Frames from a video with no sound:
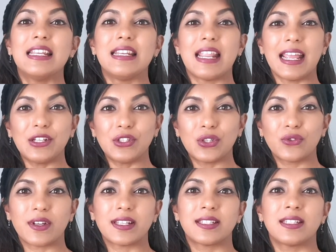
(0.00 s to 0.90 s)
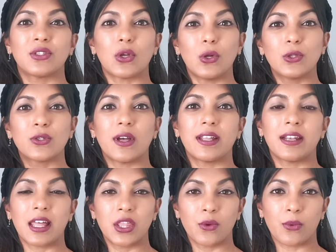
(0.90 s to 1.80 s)
Laid to rest is also
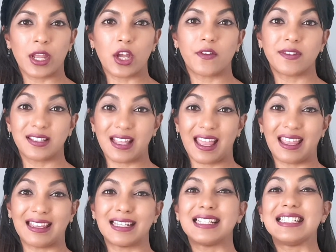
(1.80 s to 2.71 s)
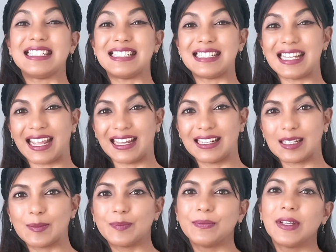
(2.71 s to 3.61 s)
another way of saying
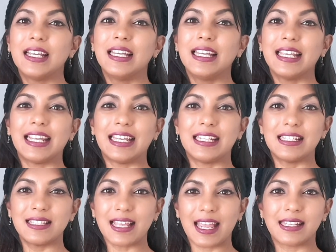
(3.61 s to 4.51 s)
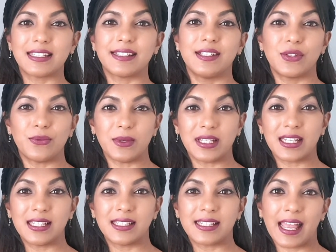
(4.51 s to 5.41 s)
dead. In a sentence, we
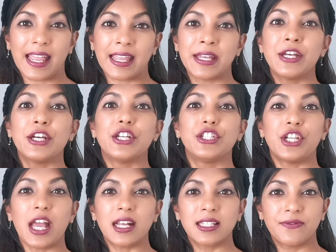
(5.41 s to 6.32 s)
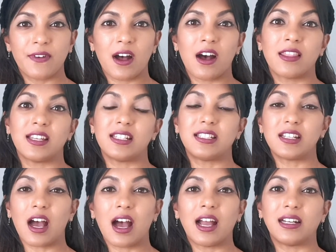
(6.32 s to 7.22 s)
can say Jack's father
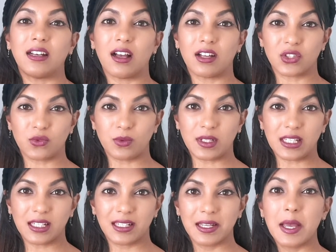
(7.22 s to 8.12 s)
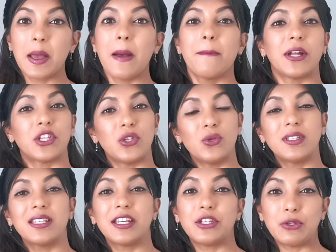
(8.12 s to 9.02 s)
died last week, but
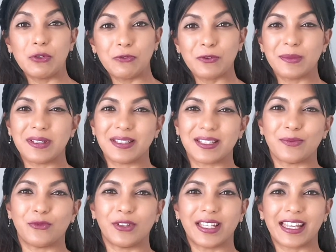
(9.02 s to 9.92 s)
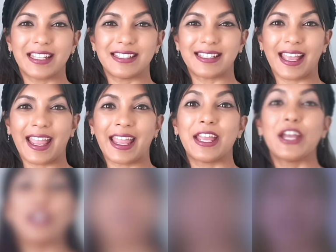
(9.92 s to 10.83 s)
using a euphemism, we can say
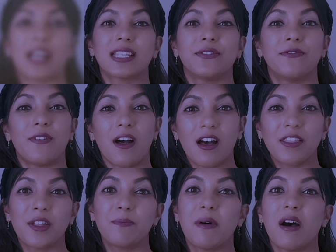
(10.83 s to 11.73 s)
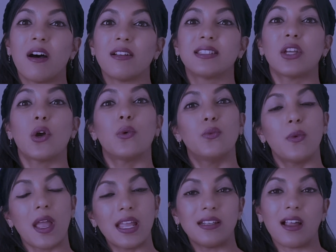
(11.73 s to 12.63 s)
Jack's father passed
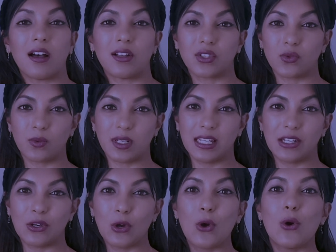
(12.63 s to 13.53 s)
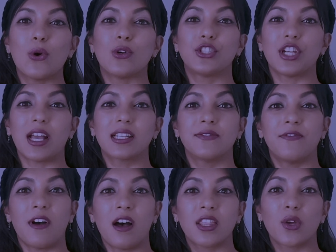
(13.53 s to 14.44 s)
away last week, or Jack's
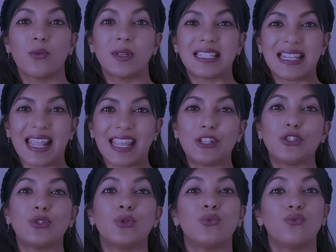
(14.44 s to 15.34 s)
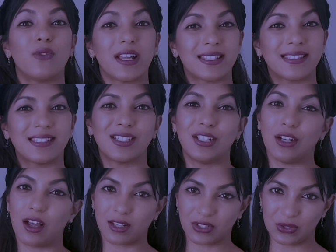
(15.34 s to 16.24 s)
father was laid to rest
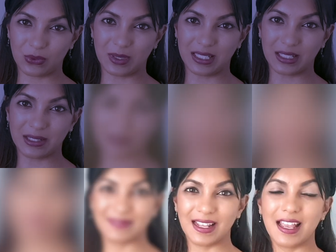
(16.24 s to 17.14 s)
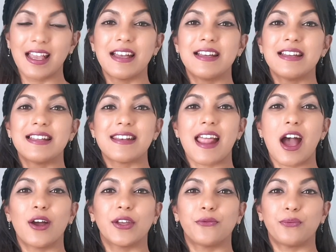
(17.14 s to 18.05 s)
last week.
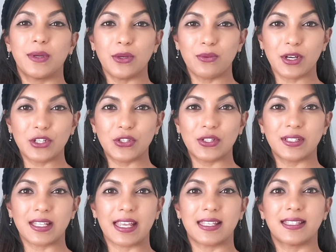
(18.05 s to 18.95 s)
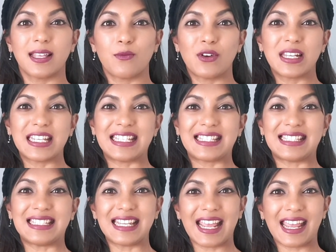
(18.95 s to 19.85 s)
Now, if we want to say someone is
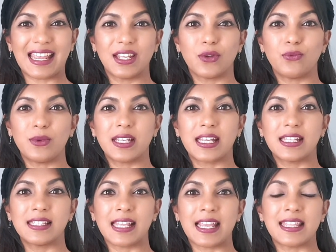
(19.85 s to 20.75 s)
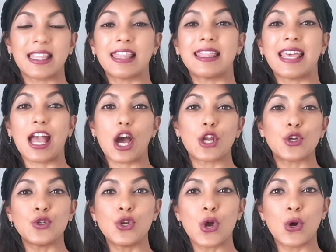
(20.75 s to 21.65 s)
dead, we can say that are
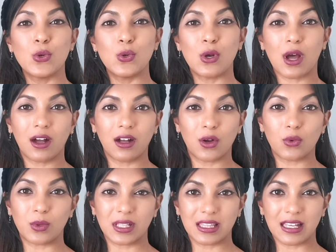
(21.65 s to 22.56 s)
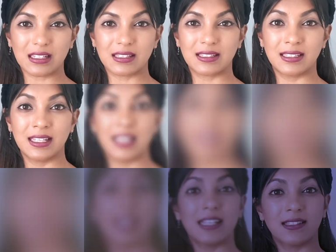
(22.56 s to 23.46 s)
no longer with us.
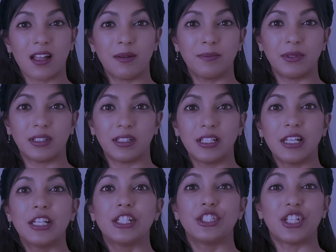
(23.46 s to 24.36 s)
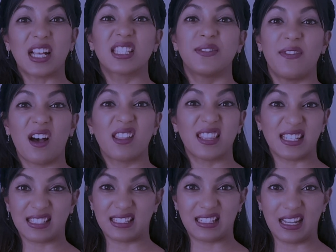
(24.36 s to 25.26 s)
Example, Jack's father
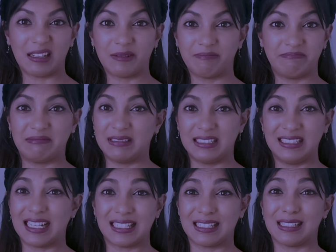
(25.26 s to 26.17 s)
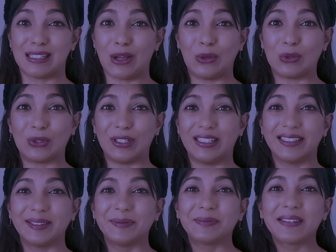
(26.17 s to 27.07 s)
is dead. Doesn't sound
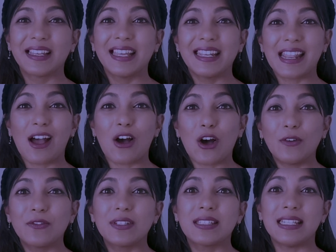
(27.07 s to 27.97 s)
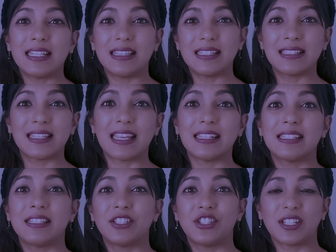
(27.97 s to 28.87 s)
good. Now, obviously, this
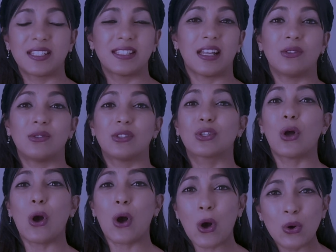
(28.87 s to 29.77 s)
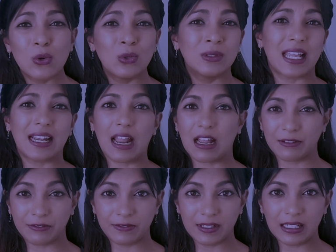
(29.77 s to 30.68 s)
sentence just sounds cold and
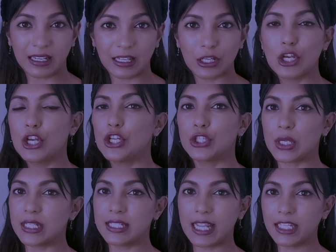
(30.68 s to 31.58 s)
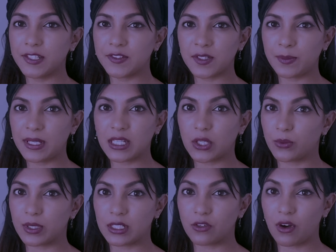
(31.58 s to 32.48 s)
unfeeling. So a native
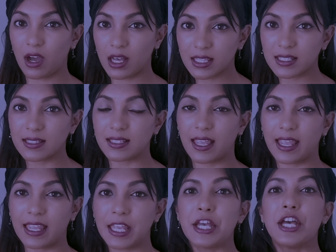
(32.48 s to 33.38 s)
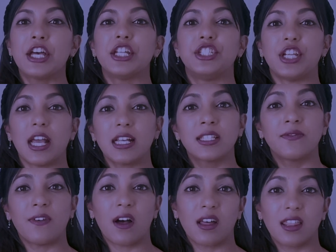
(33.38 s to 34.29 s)
speaker would rather say,
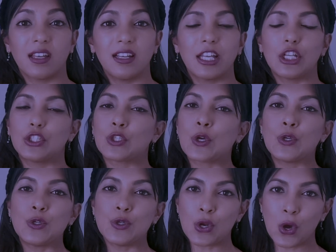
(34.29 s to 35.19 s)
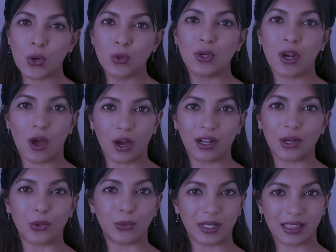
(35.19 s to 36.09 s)
Jack's father is no
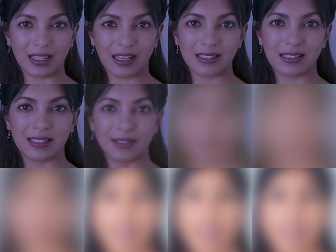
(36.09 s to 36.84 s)
longer with us.